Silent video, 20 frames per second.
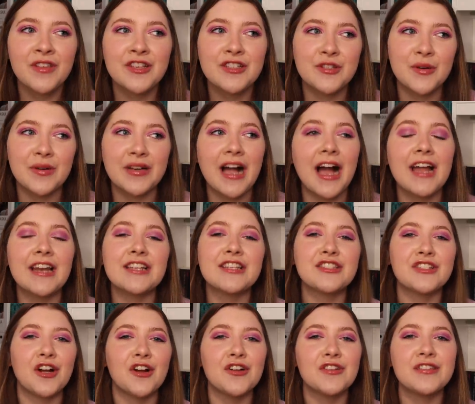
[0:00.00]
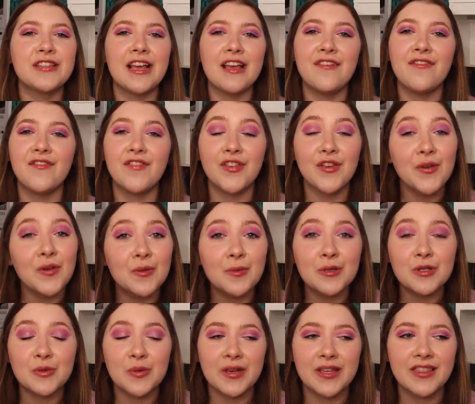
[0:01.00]
so it kind of starts a feud
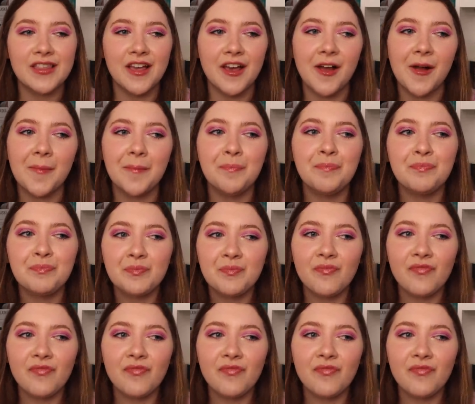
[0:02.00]
between them,